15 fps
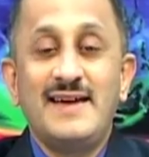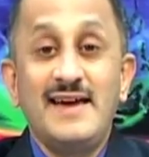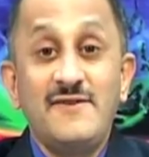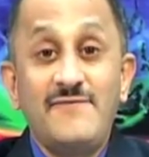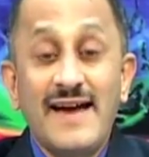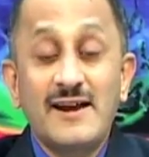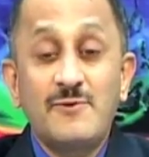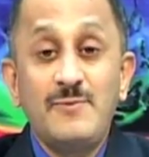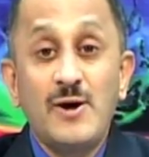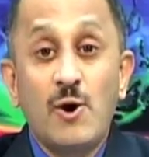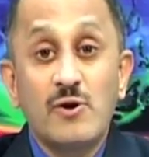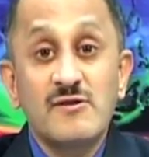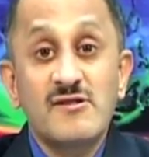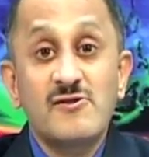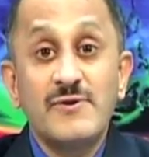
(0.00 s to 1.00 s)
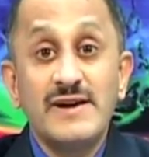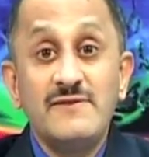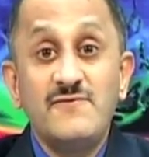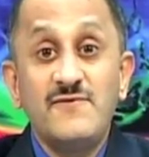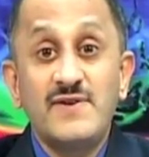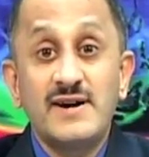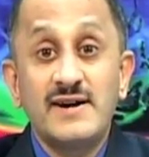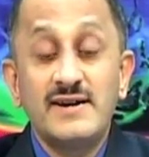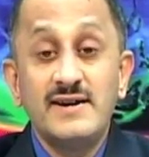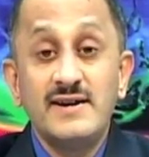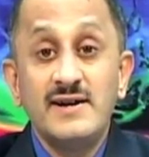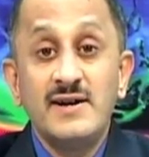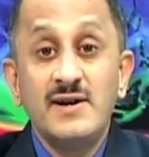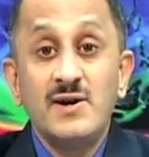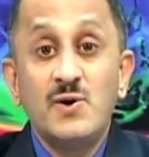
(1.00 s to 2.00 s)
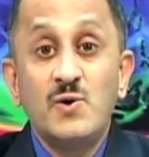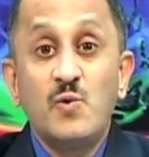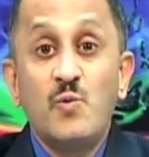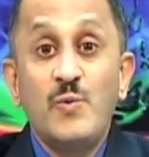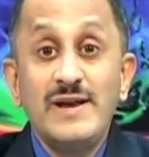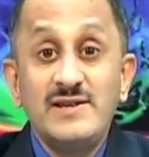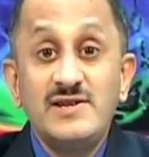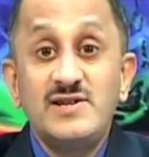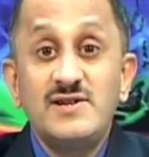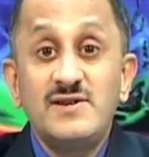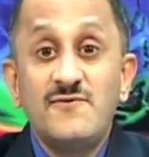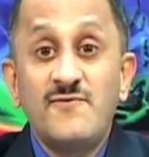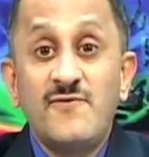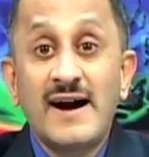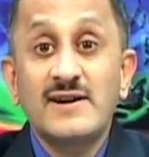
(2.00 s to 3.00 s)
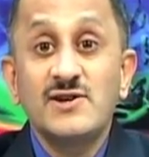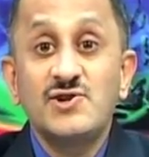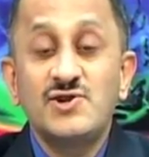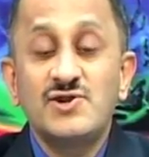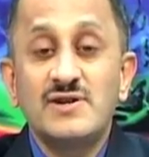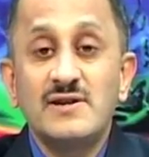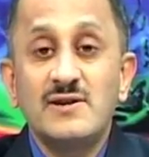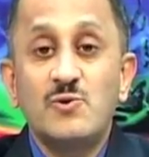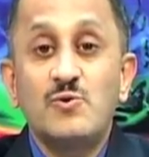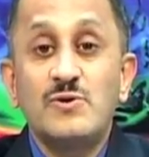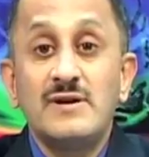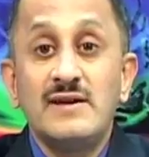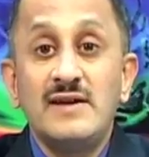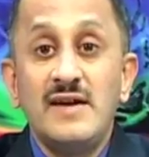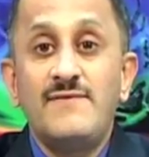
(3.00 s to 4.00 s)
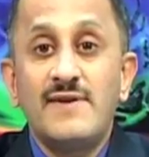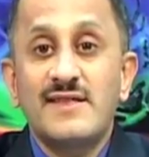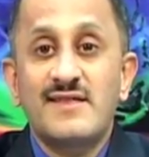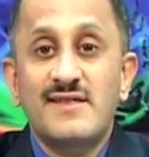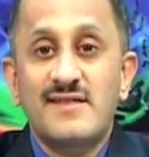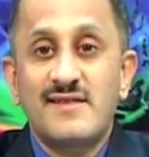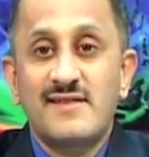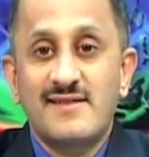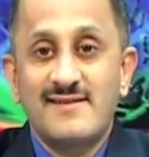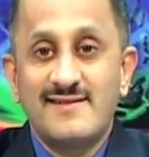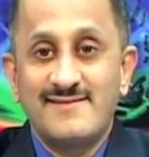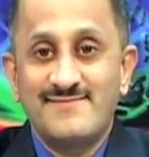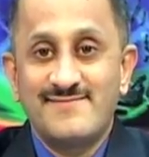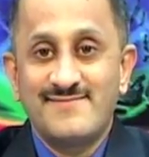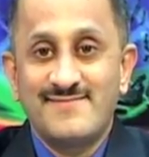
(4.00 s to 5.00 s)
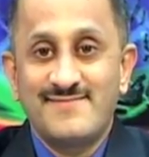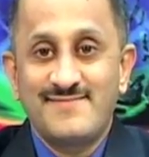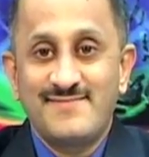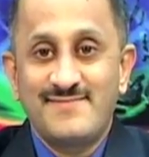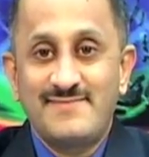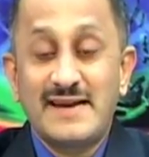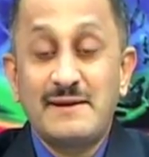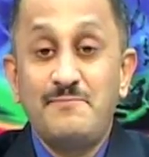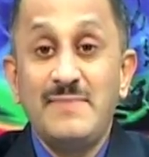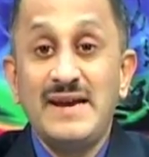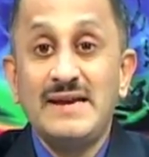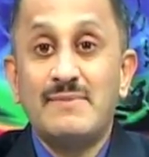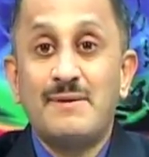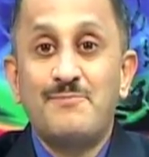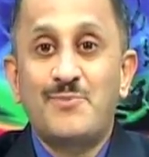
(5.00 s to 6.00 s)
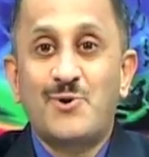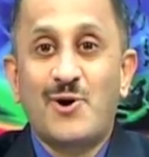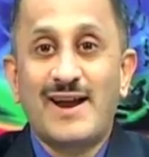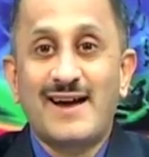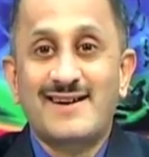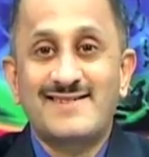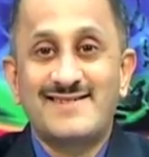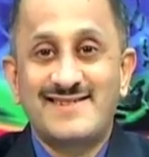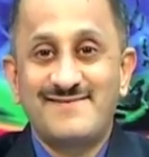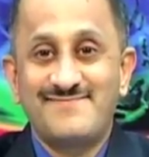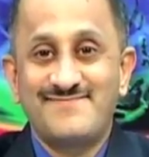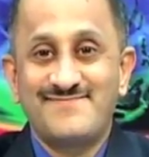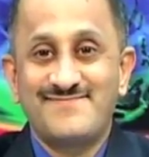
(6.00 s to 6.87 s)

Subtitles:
In fact, we also inferred which function could give us that minimum product.